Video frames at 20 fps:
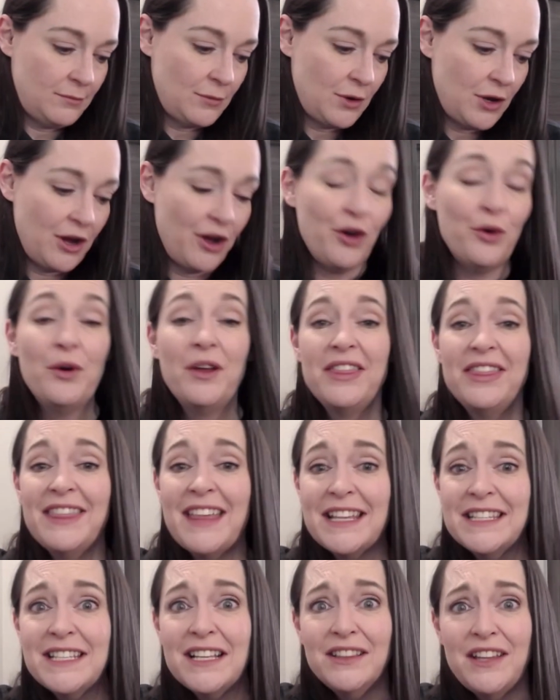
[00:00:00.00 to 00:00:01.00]
Oh,
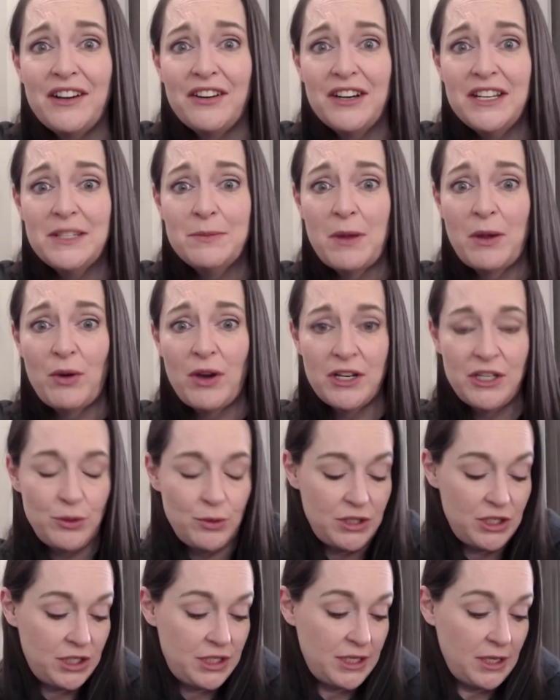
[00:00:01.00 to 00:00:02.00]
that's hilarious. My watch was
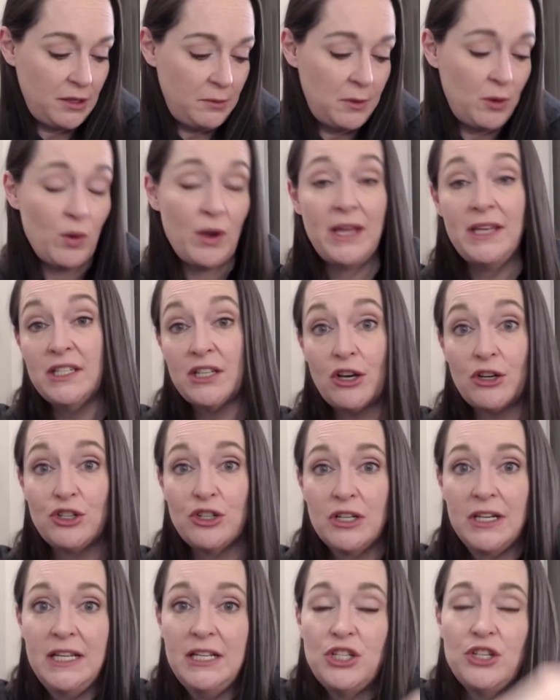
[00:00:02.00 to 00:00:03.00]
just telling me what
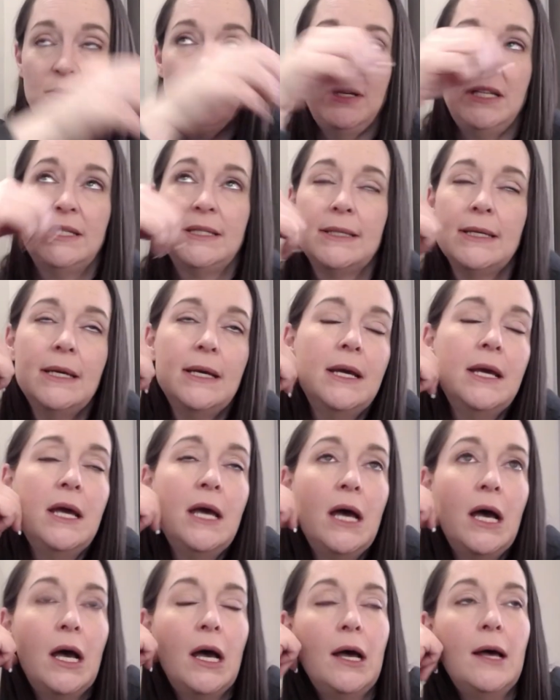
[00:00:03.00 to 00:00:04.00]
indoctrination means.
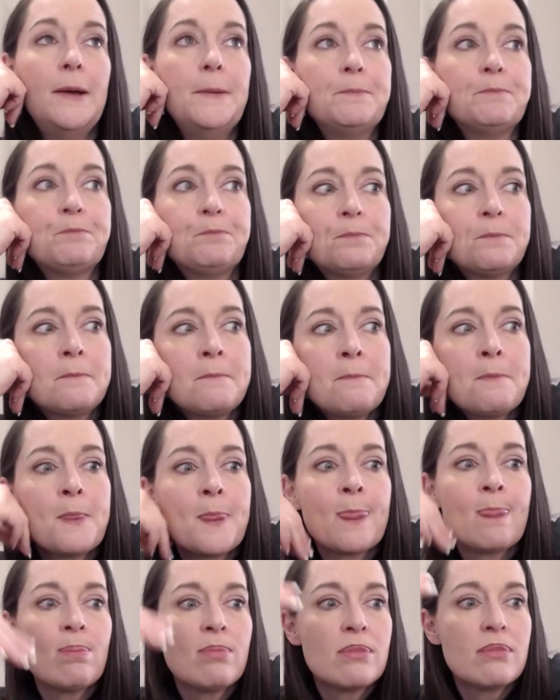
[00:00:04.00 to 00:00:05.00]
And
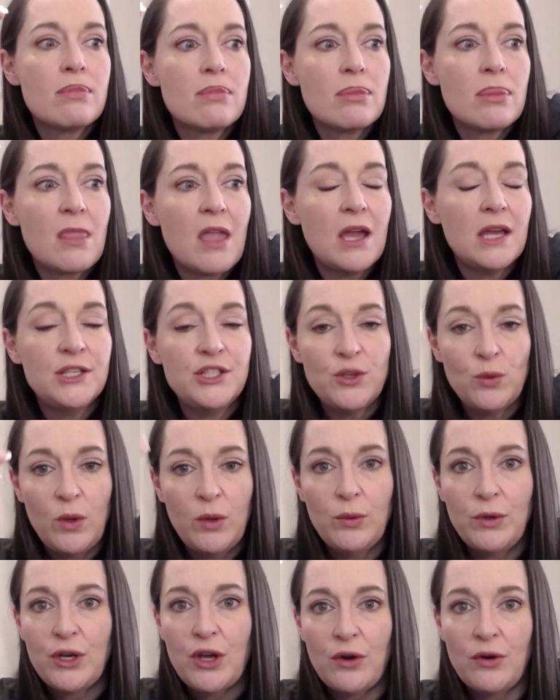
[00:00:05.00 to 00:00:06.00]
so we
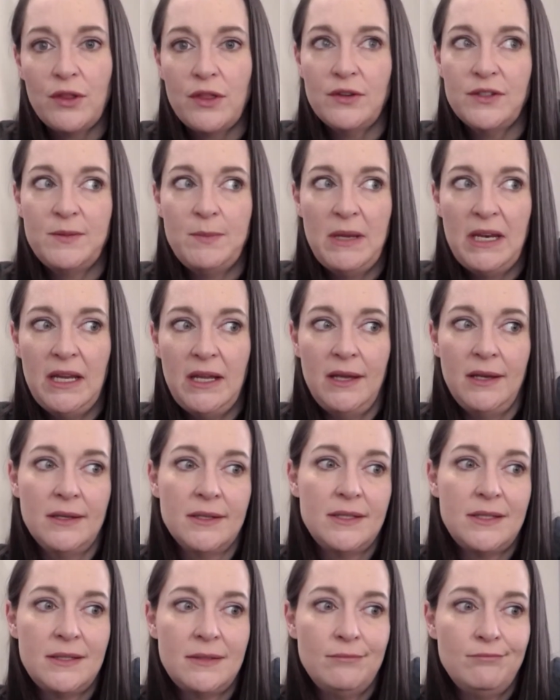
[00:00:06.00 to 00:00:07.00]
would go to those
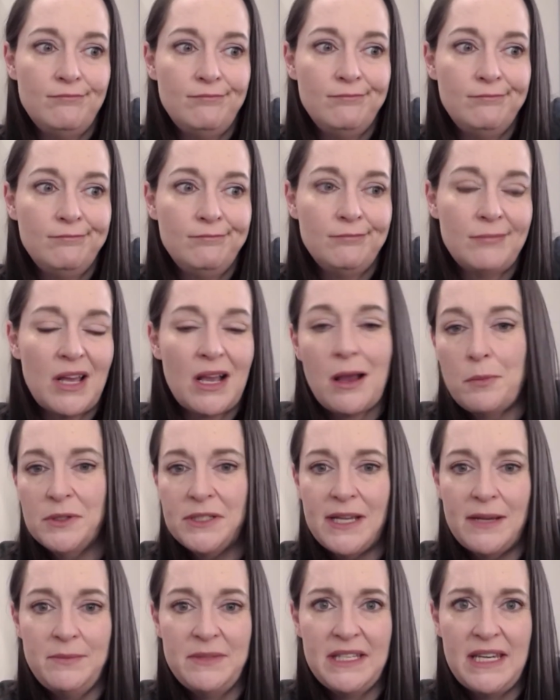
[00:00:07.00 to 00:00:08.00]
meetings a couple
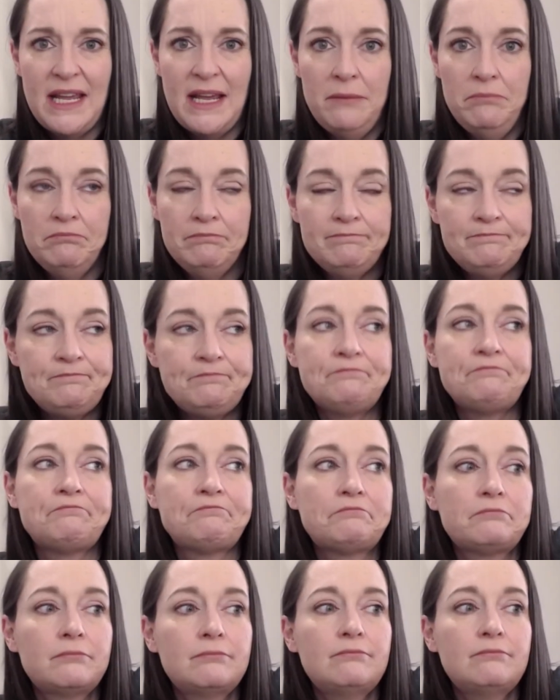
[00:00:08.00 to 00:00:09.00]
times a day.
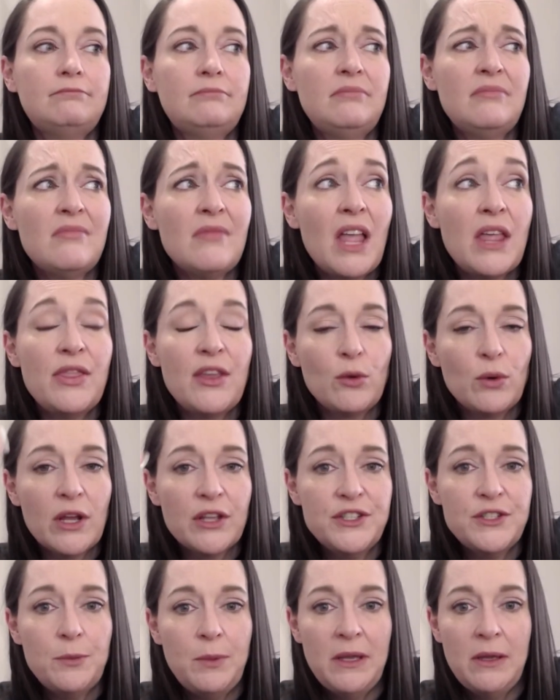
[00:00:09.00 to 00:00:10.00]
There would
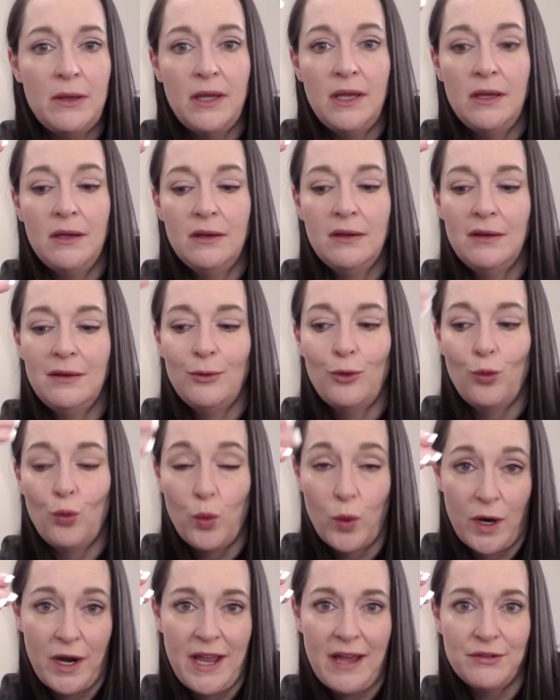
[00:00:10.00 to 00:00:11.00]
also be
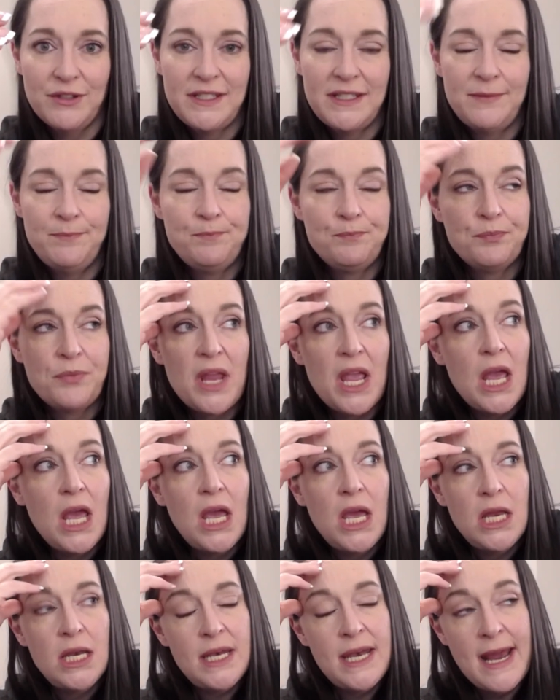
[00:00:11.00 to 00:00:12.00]
workouts.
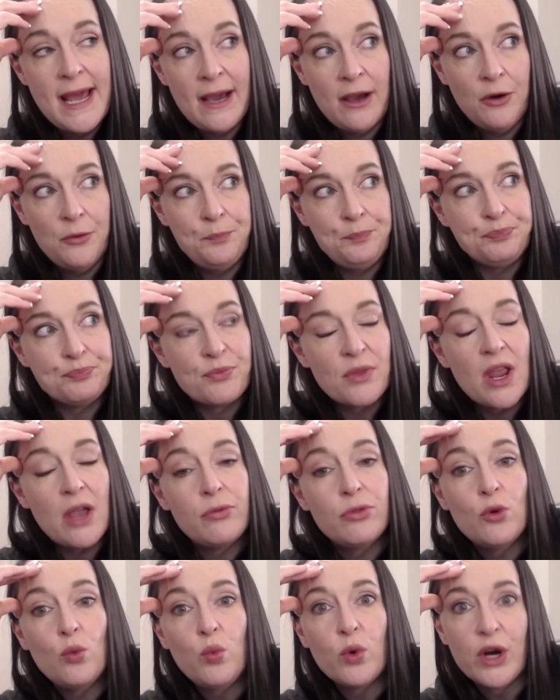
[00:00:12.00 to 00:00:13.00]
Now,
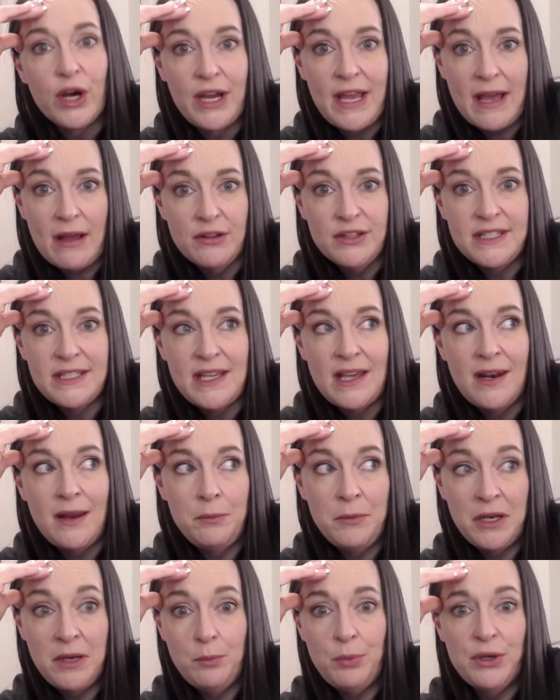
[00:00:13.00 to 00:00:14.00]
the workouts, and I'm
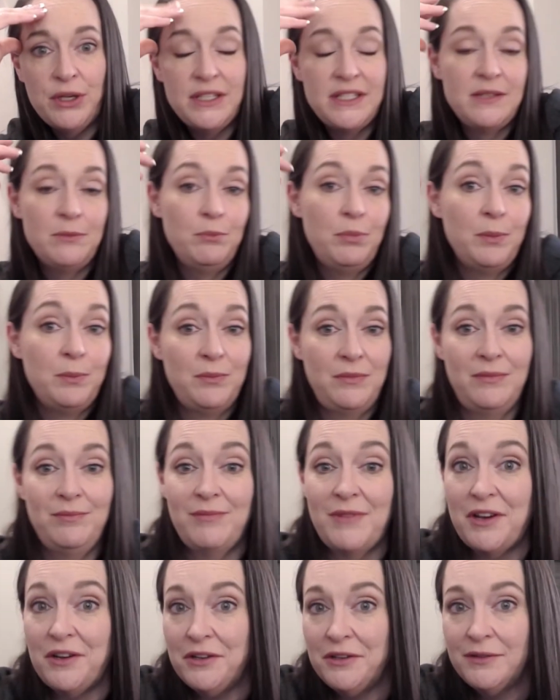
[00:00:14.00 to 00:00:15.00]
going to
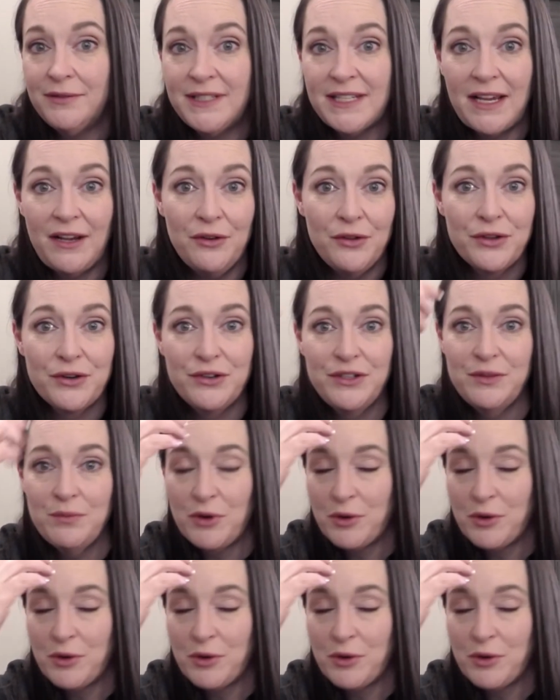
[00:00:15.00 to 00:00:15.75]
I'll cycle through some more